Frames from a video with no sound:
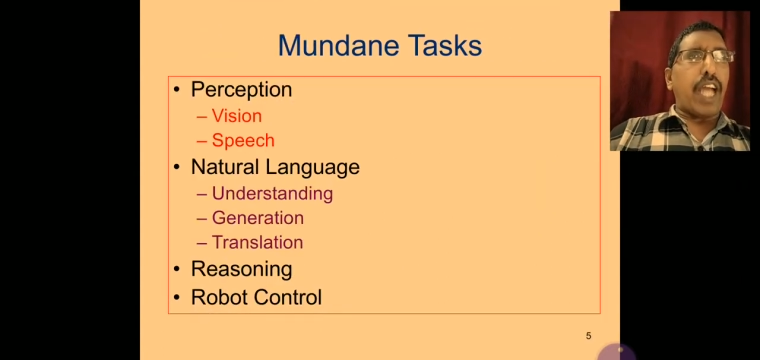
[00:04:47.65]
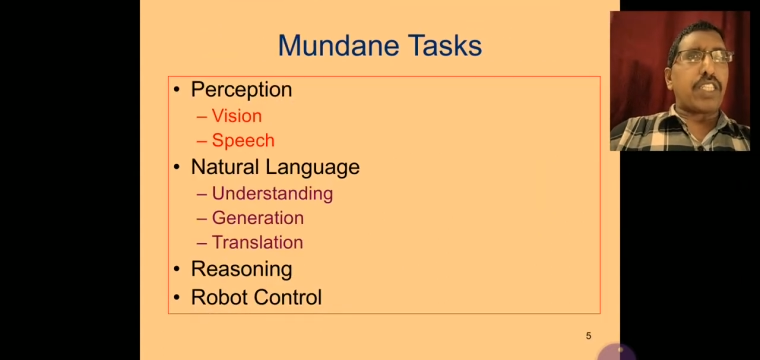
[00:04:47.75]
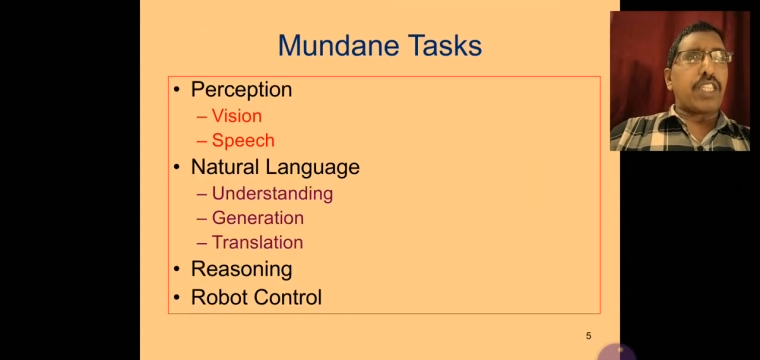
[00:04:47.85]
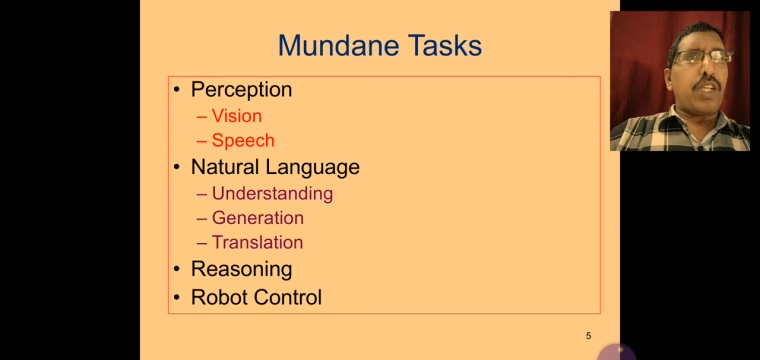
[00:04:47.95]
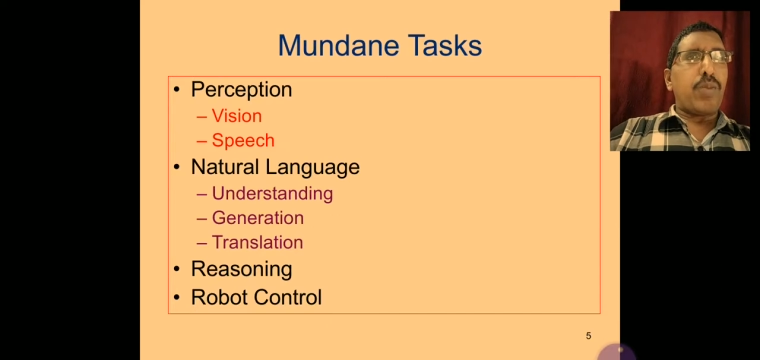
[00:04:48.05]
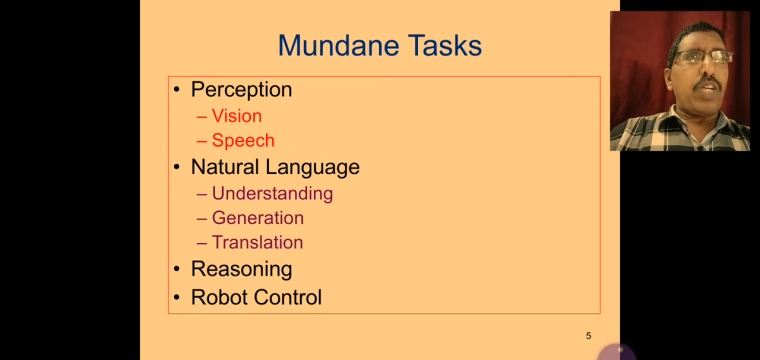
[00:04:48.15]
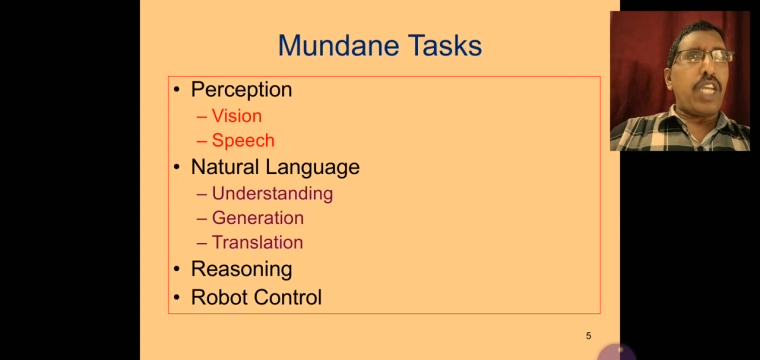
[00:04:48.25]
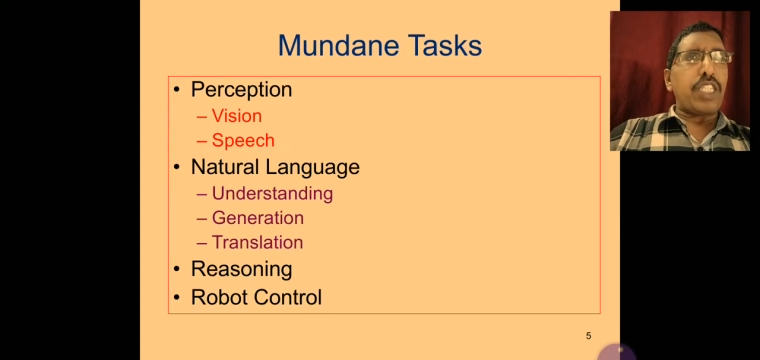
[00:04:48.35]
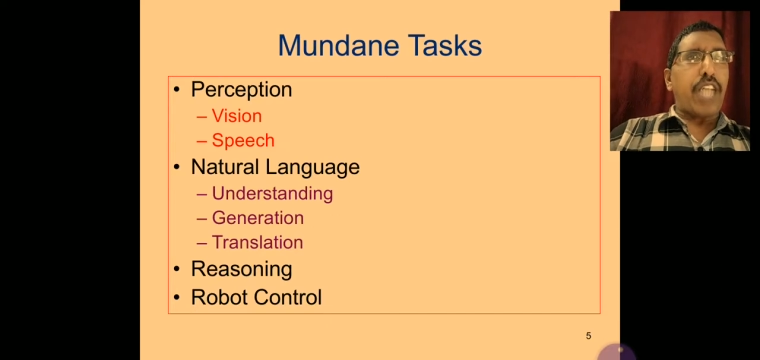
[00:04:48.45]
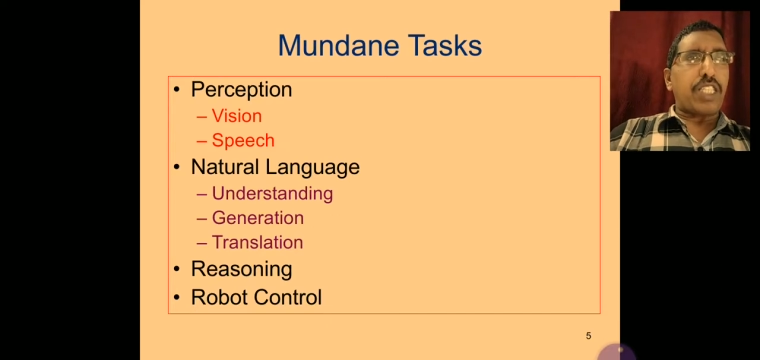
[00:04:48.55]

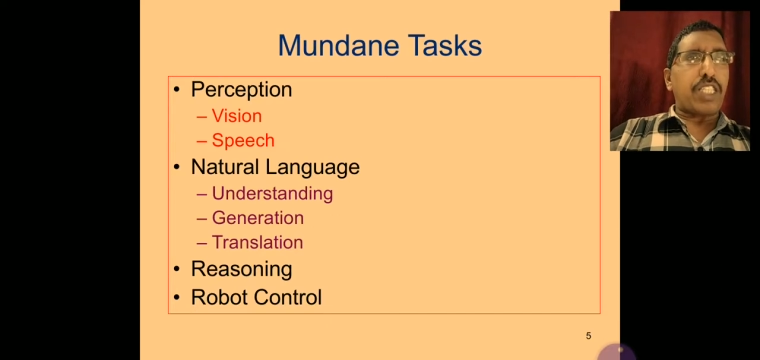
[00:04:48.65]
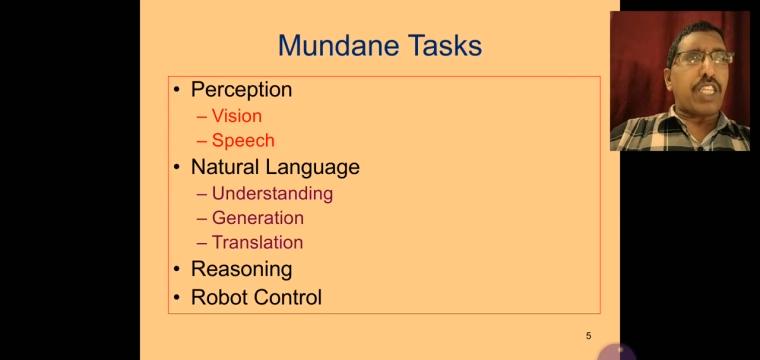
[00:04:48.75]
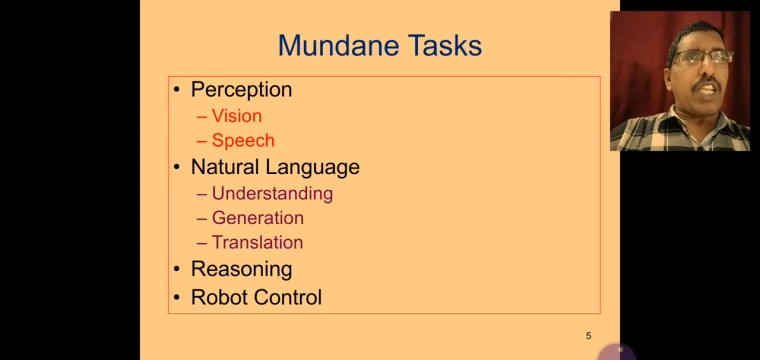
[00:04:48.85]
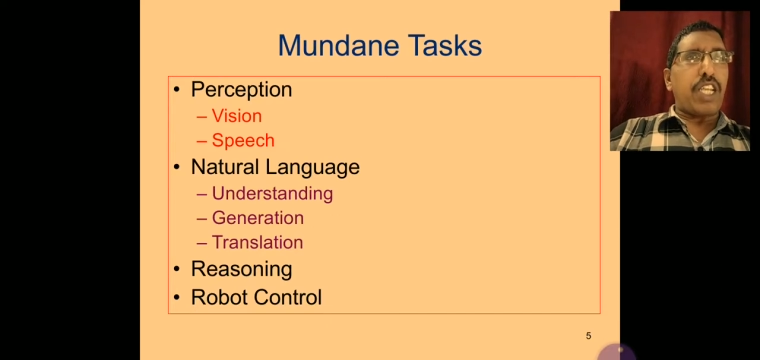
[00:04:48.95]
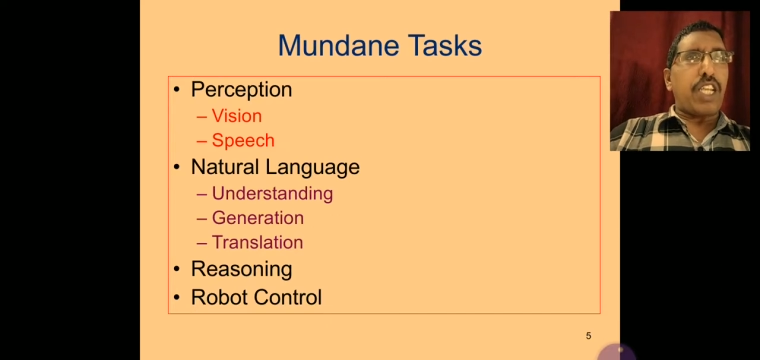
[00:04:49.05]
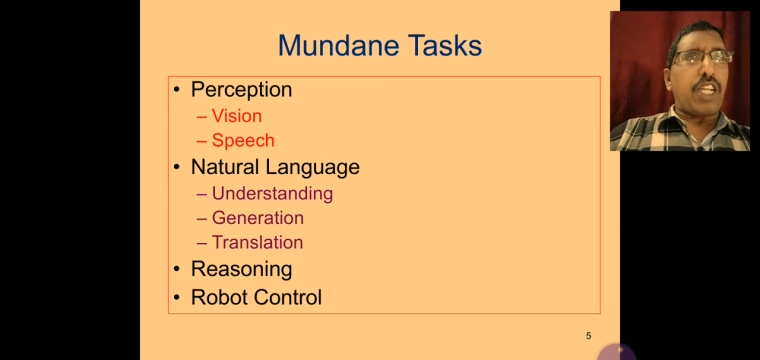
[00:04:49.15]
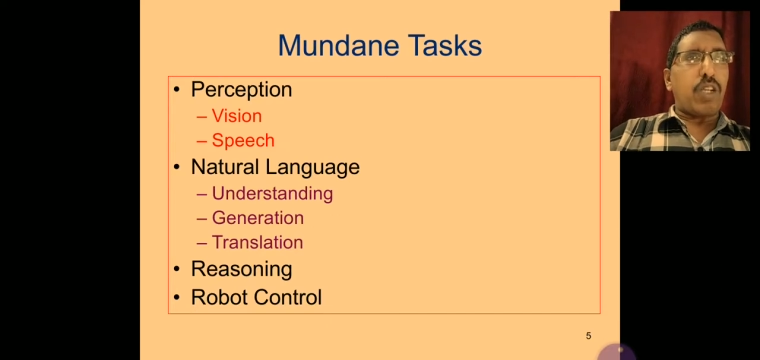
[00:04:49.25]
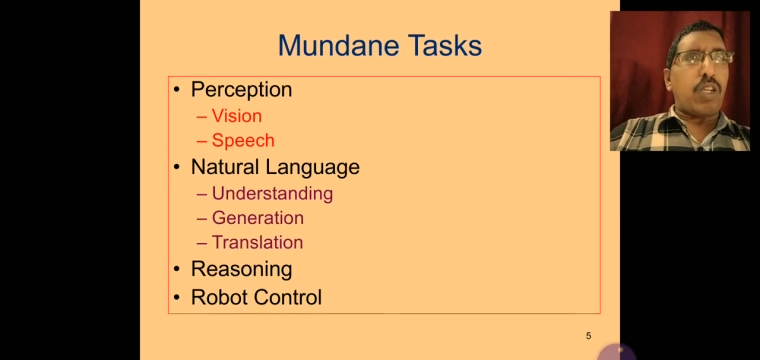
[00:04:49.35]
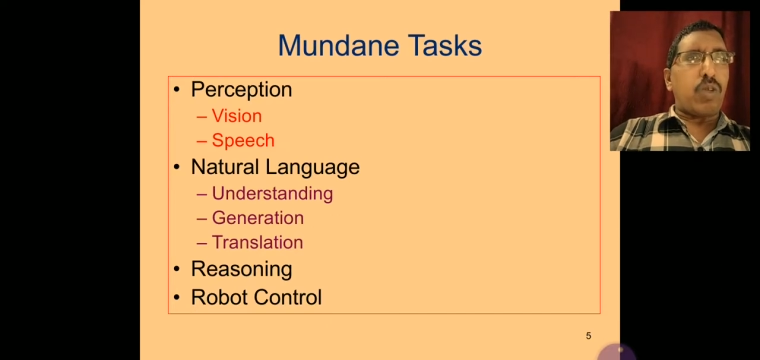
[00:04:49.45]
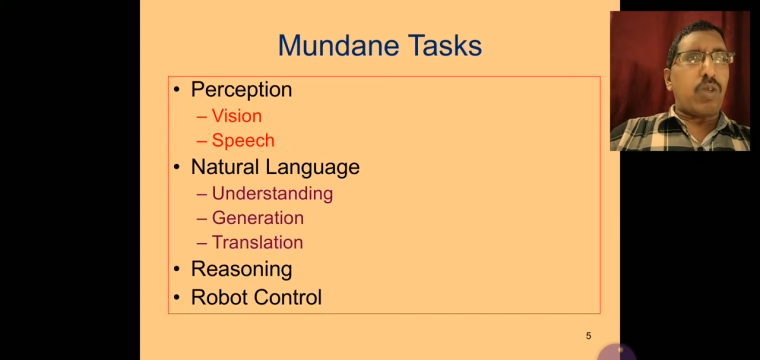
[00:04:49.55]
Mundane task includes